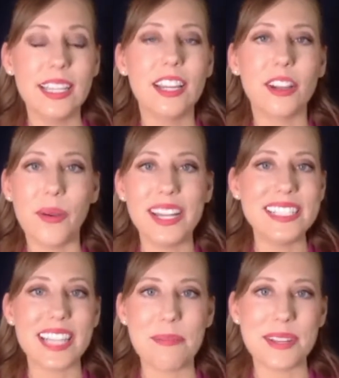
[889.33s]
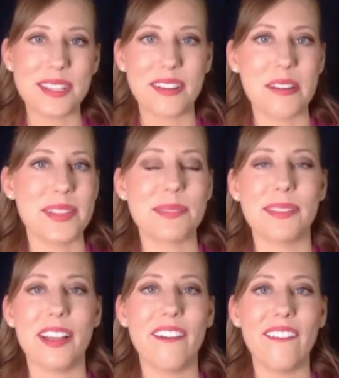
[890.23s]
Go ahead and type it in the comments
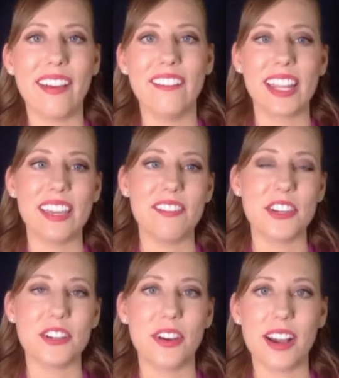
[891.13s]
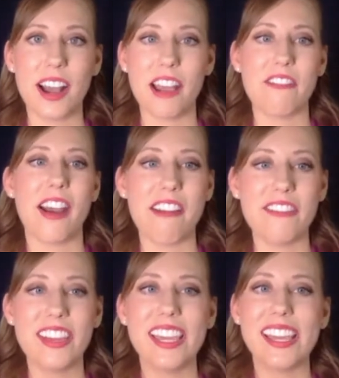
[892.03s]
below. I want to give you a high five.
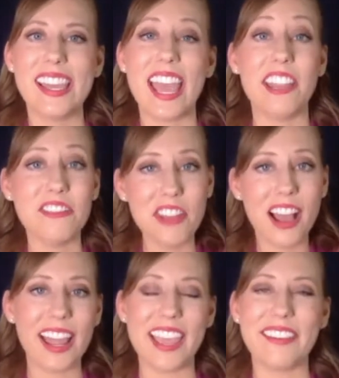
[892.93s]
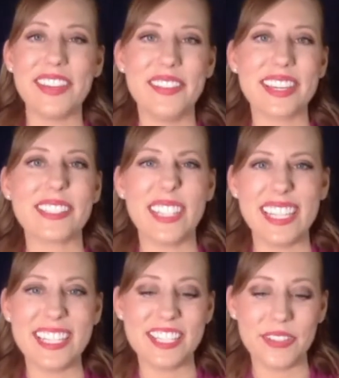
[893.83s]
And if not, hang with me because I'm going to
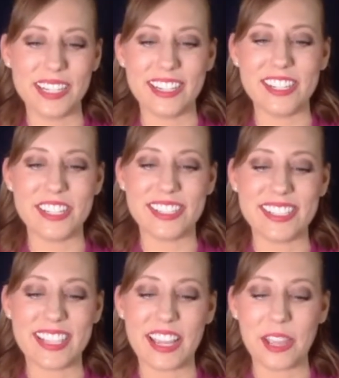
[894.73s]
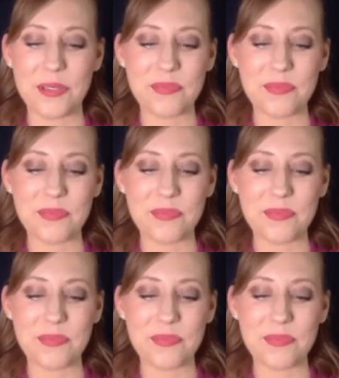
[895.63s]
get to it here in just a second.